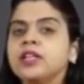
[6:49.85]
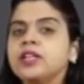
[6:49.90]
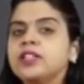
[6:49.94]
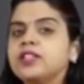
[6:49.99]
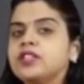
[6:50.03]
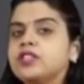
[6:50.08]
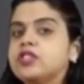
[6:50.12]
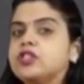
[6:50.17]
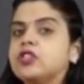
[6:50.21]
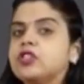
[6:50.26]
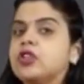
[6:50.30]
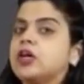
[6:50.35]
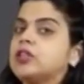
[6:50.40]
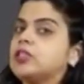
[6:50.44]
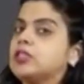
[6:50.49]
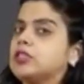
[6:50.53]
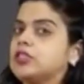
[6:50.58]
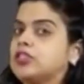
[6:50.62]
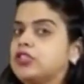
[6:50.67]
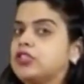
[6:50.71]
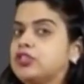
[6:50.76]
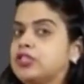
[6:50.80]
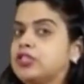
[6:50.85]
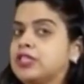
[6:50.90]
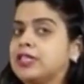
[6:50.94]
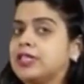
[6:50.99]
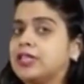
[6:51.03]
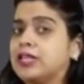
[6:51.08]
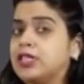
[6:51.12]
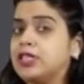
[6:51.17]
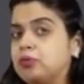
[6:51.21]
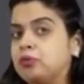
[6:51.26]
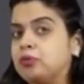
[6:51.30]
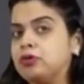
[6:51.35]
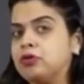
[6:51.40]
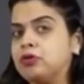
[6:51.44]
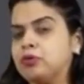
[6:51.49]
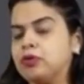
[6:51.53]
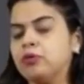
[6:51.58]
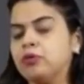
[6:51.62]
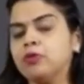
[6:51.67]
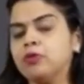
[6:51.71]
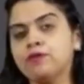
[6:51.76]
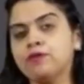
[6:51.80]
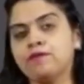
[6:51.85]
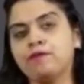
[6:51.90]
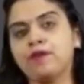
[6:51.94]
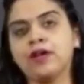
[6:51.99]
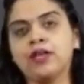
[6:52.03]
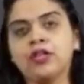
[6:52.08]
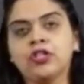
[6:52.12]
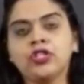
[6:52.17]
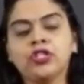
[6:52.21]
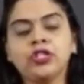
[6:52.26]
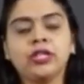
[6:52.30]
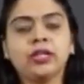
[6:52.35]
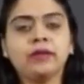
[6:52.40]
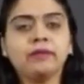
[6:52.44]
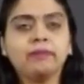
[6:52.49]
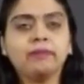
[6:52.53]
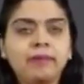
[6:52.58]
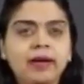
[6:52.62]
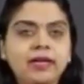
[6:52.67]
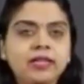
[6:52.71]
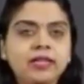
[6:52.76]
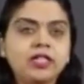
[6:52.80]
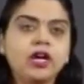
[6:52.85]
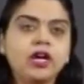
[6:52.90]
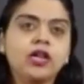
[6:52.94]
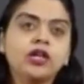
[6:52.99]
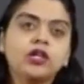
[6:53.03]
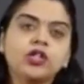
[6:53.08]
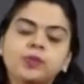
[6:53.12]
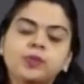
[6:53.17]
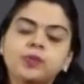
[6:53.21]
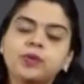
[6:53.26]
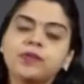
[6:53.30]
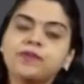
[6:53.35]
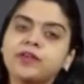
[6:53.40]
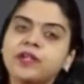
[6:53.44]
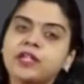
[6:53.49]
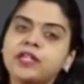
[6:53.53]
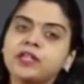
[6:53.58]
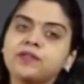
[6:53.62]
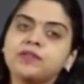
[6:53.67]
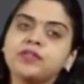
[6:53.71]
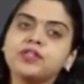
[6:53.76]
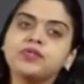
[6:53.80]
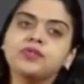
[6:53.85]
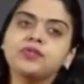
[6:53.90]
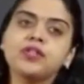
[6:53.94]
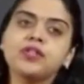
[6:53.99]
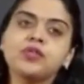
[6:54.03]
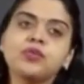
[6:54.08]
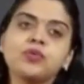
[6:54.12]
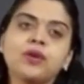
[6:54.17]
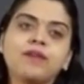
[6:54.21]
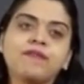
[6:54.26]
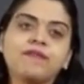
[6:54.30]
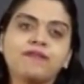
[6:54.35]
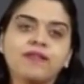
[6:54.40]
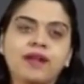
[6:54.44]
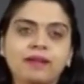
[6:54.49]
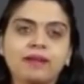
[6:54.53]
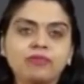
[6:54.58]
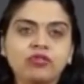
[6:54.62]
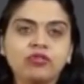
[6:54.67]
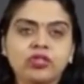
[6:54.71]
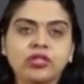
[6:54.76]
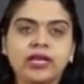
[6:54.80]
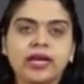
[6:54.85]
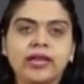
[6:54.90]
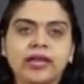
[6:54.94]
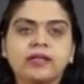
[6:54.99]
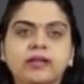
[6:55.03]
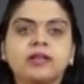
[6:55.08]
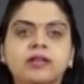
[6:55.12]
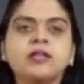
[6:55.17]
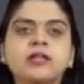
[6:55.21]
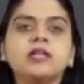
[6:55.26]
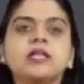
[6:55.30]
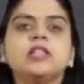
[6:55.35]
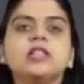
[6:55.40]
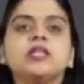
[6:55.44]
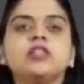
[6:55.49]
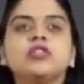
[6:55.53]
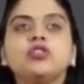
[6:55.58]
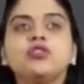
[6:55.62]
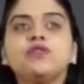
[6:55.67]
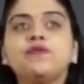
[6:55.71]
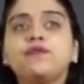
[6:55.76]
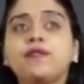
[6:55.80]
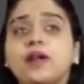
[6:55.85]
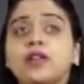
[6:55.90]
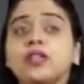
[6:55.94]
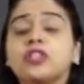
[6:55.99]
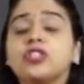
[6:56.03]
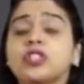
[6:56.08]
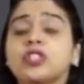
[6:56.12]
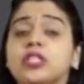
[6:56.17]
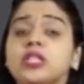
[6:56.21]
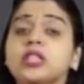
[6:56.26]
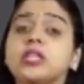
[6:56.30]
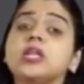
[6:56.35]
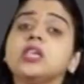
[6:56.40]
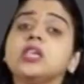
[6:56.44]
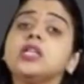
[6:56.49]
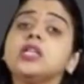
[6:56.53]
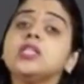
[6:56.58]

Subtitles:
It is not just an individual who is functioning, but a group of individuals who have come together to function.